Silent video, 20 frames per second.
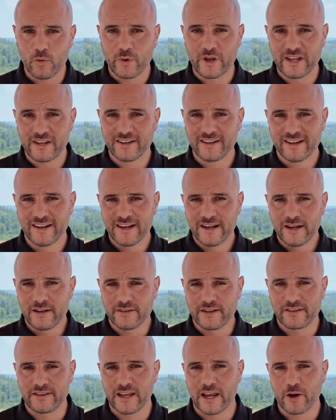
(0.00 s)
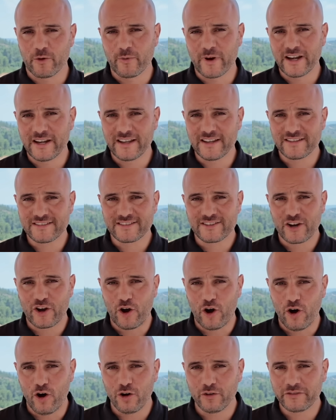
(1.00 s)
weak that the Iranians
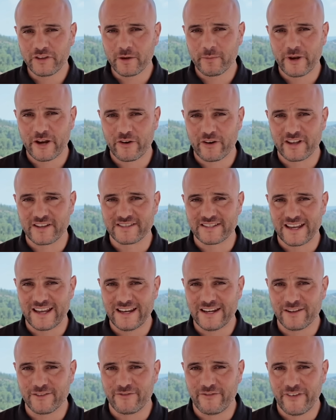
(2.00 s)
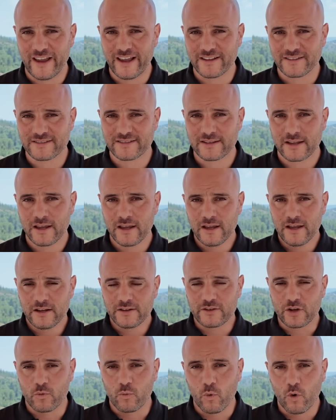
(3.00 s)
called the Americans in advance
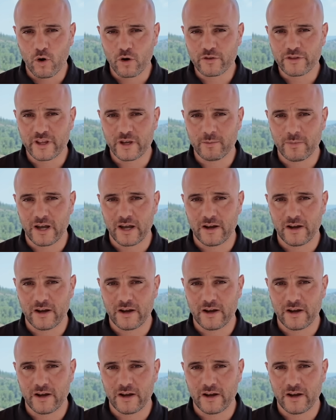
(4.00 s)
to warn them